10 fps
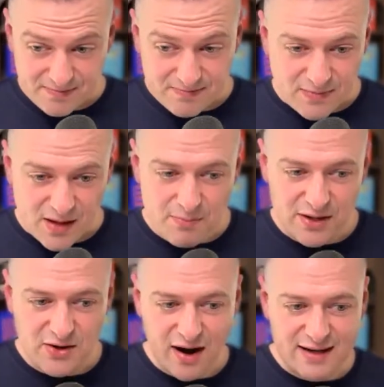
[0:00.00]
But
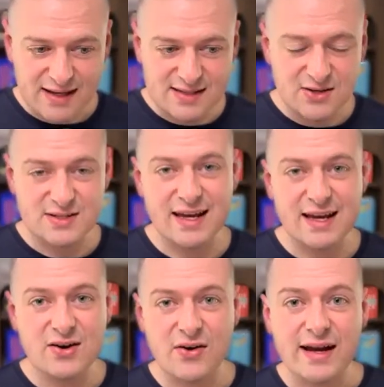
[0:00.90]
your idea here is to
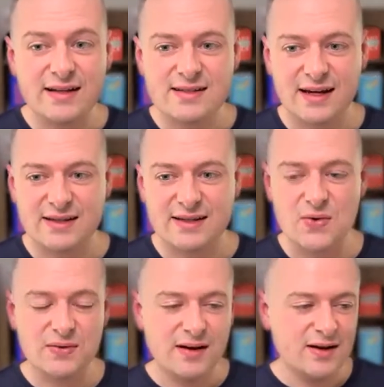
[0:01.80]
iterate. Like, don't
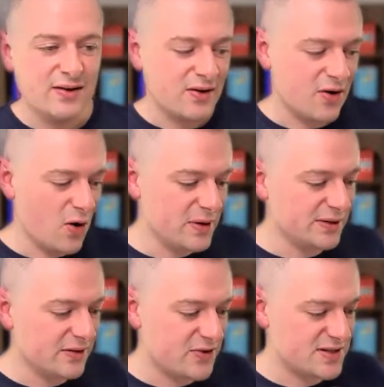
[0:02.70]
go build
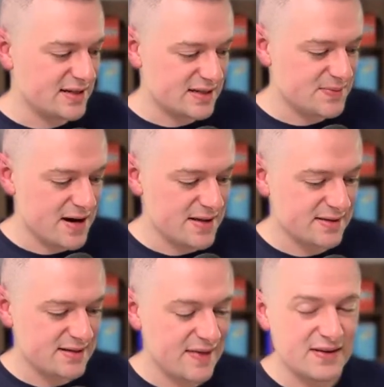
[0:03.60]
it for 6
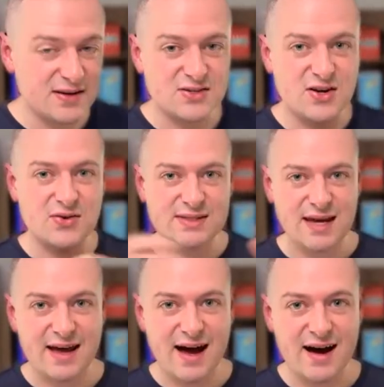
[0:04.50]
months and then just go
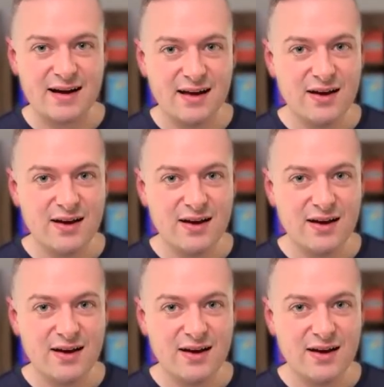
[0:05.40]
ta-da.